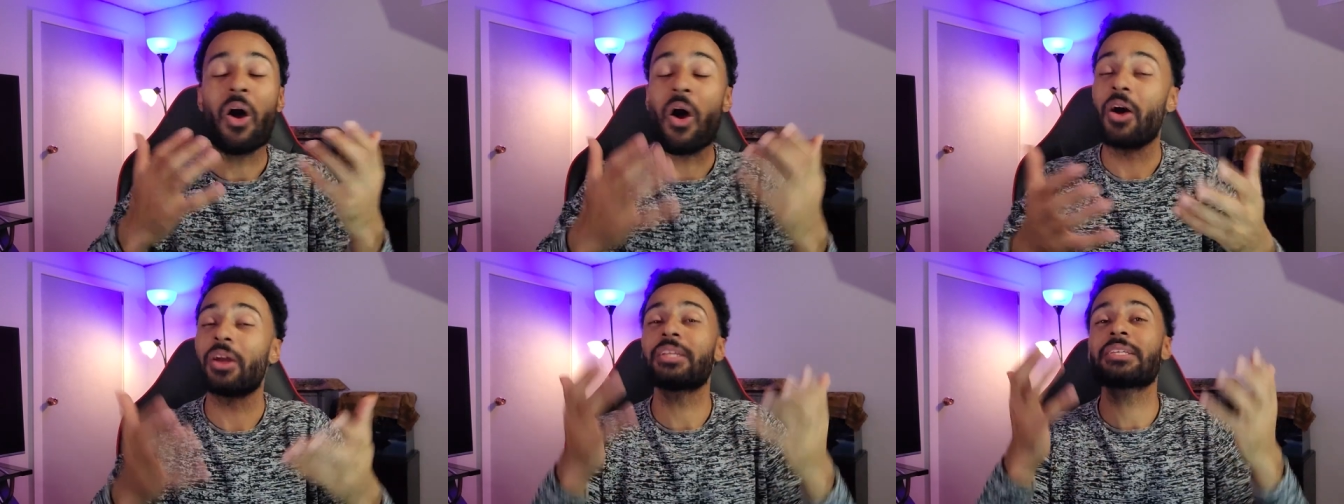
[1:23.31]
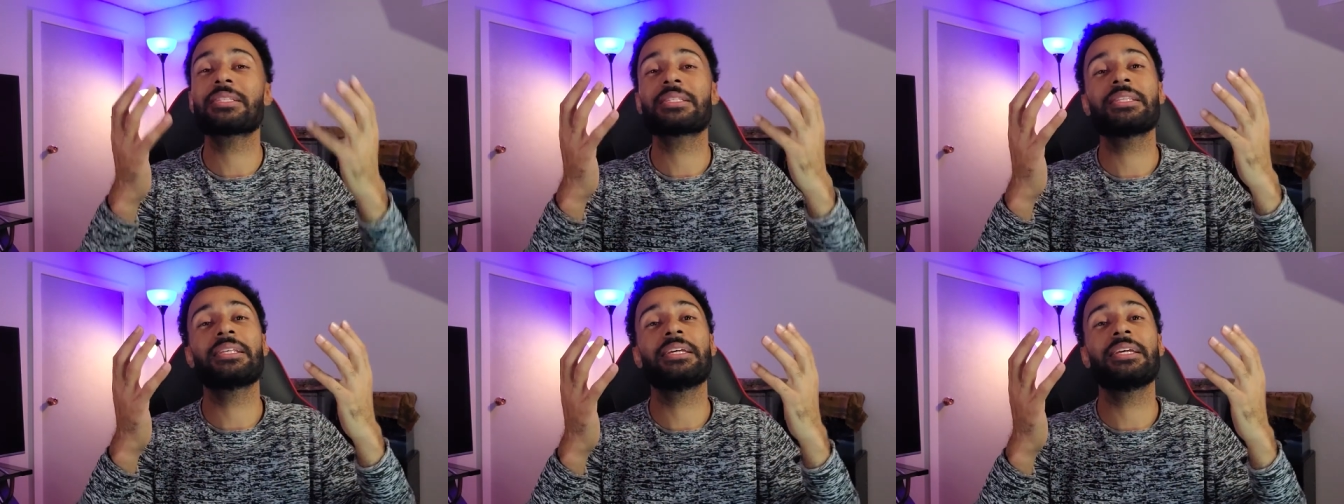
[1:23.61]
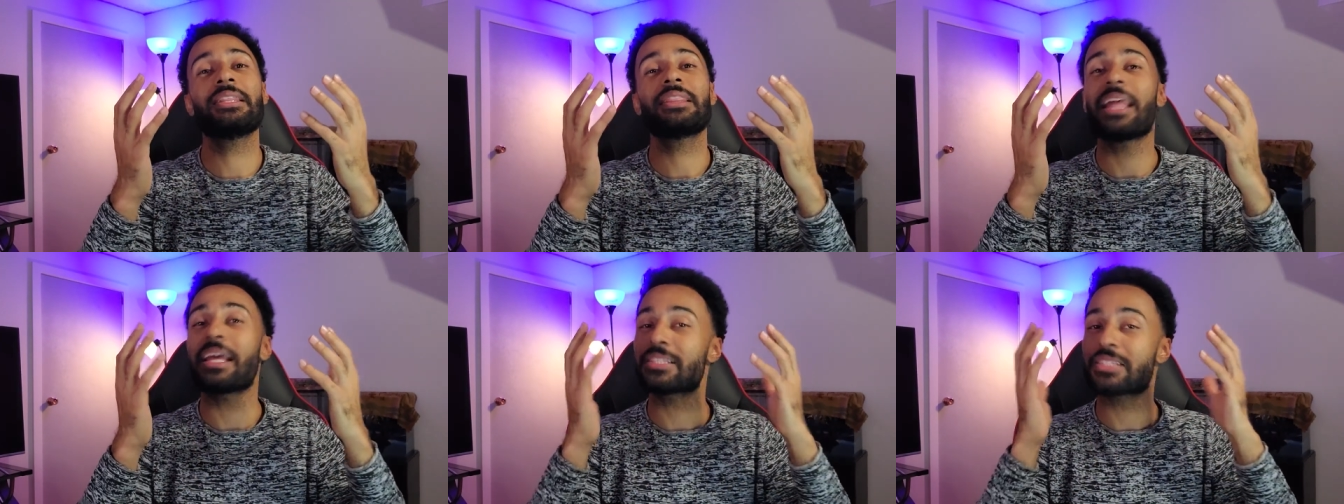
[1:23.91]

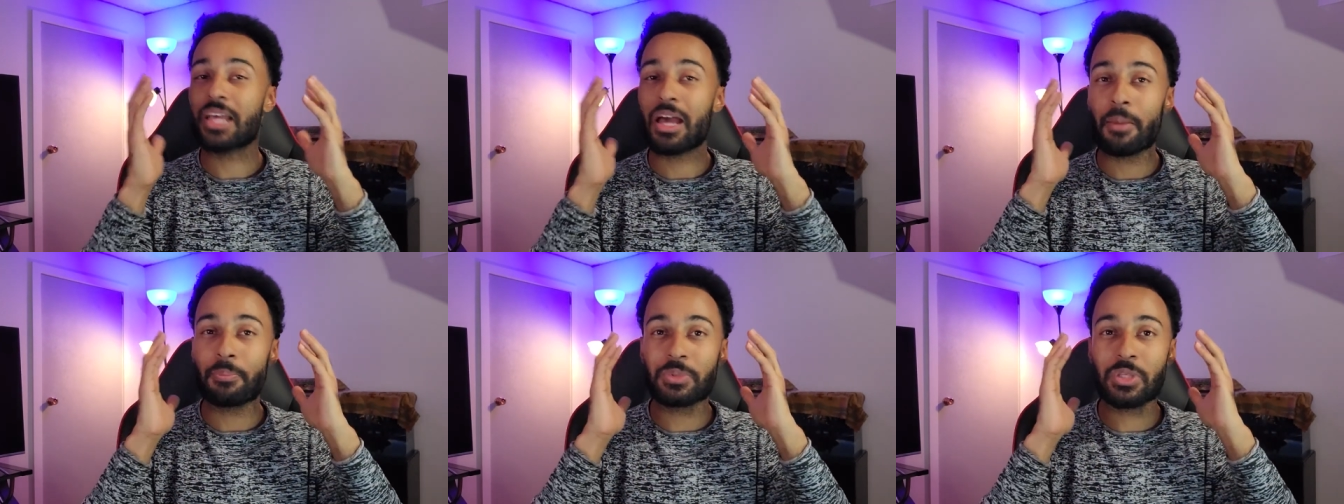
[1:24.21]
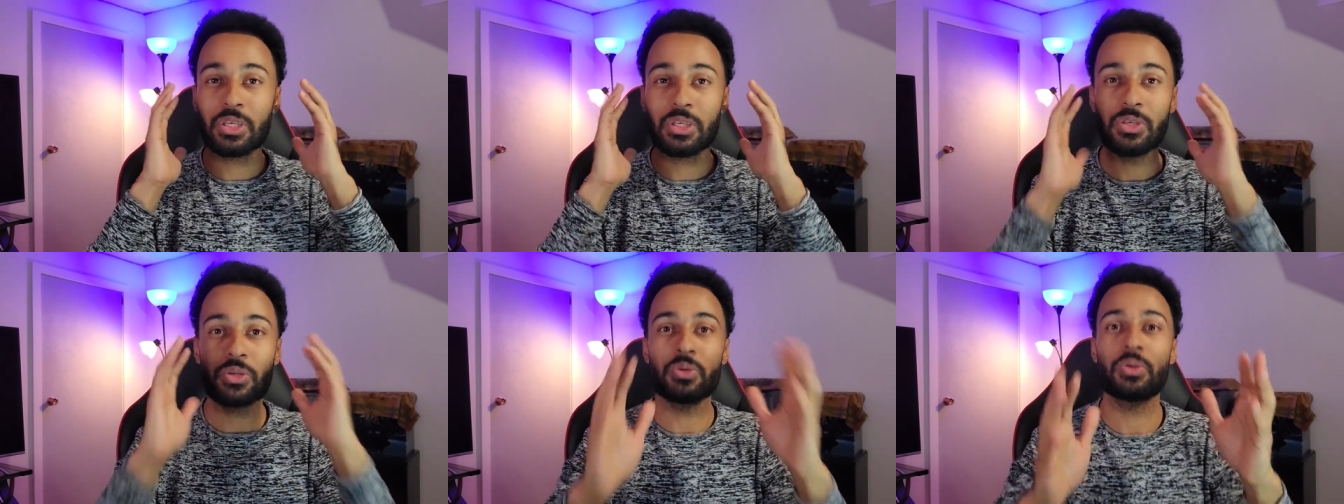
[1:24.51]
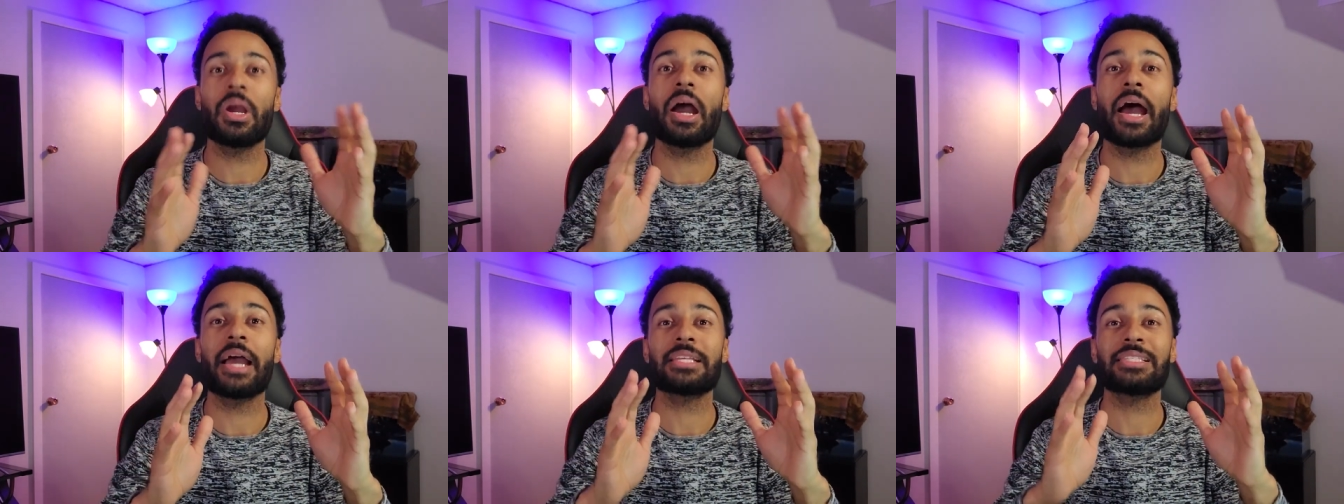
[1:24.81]
Honestly, that's up to you
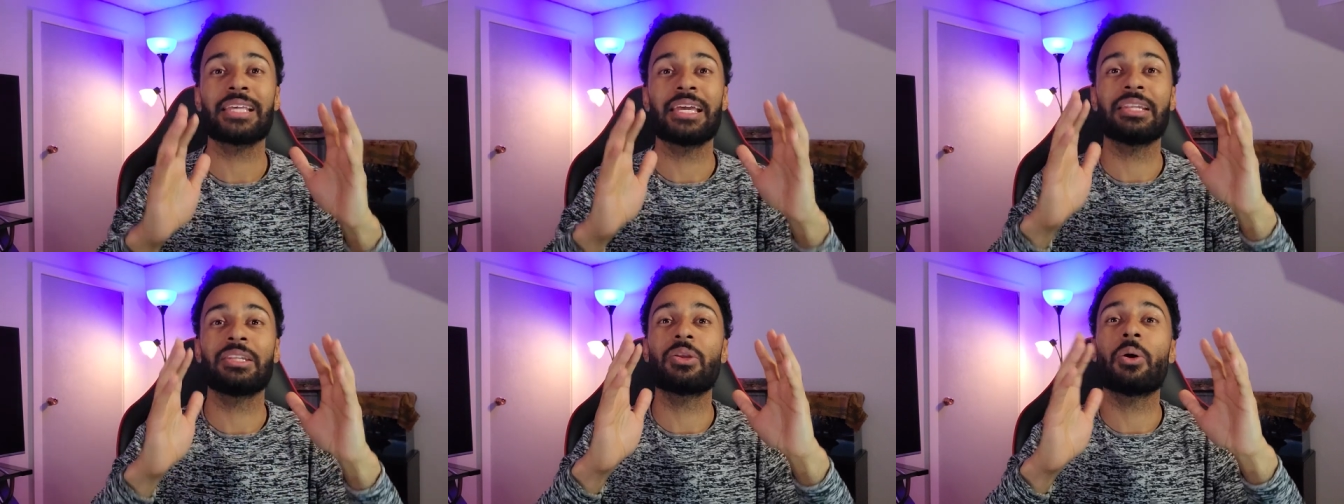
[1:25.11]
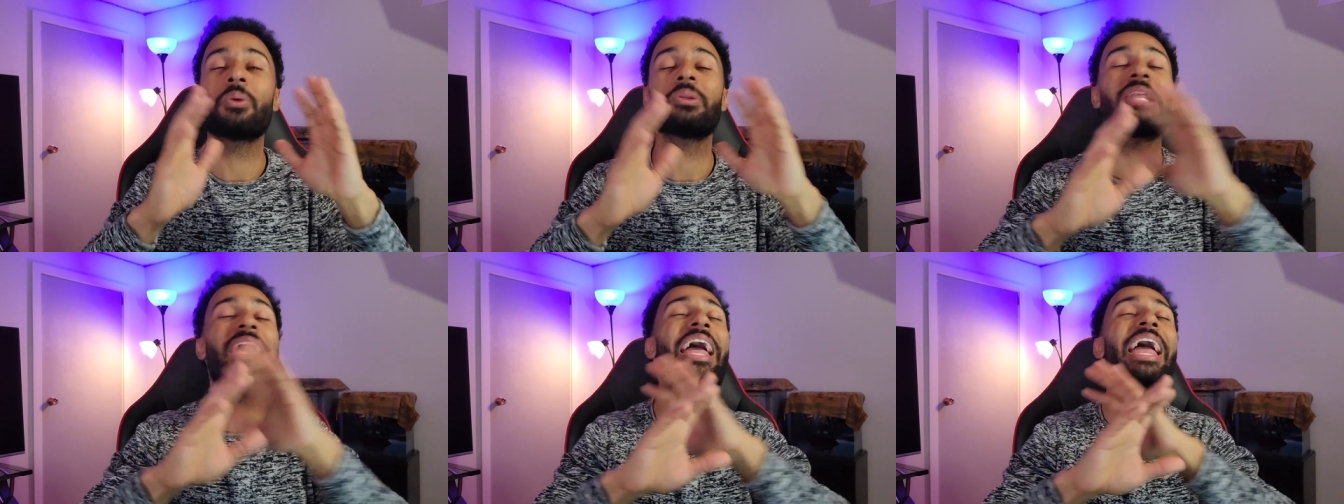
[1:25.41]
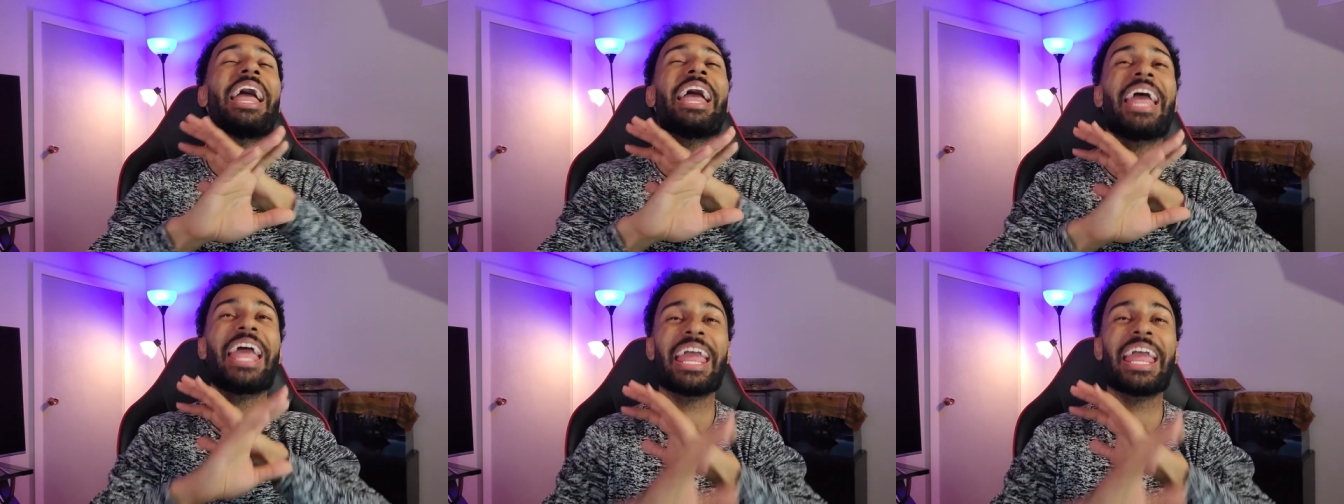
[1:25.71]
guys and don't let